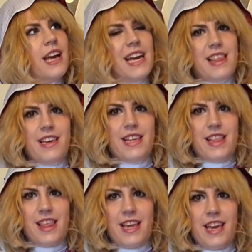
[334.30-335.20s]
as you can
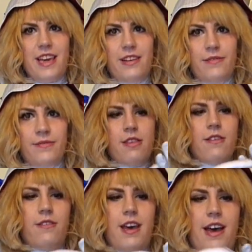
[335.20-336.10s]
see,
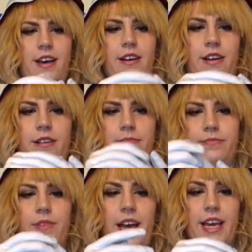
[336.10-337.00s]
so that
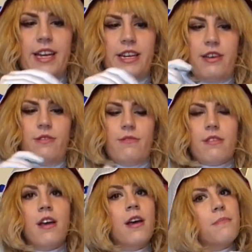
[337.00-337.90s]
I can
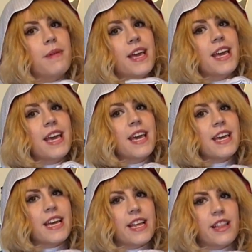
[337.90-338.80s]
use my
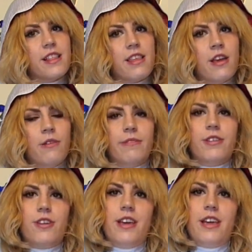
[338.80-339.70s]
hands,
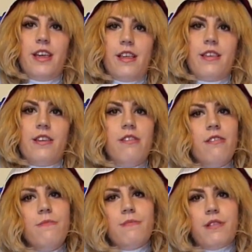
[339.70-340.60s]
which is
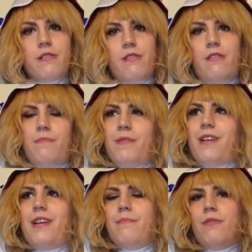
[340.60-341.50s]
super,
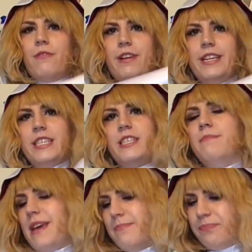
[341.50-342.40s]
super important to
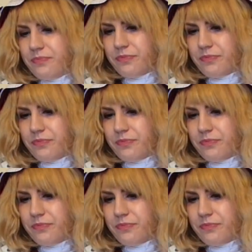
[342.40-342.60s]
me.